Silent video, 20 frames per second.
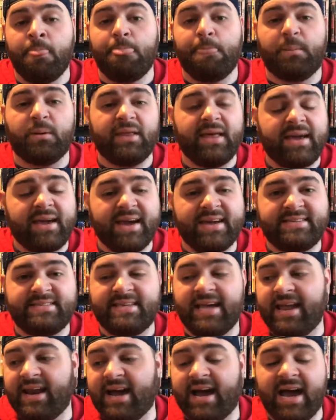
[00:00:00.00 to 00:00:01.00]
But like I
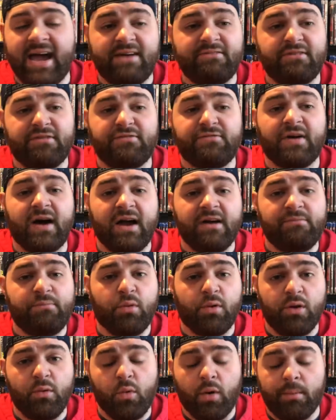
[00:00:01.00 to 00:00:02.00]
said, I have a five
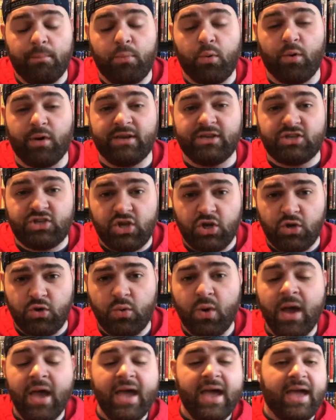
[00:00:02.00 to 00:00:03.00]
point one point two.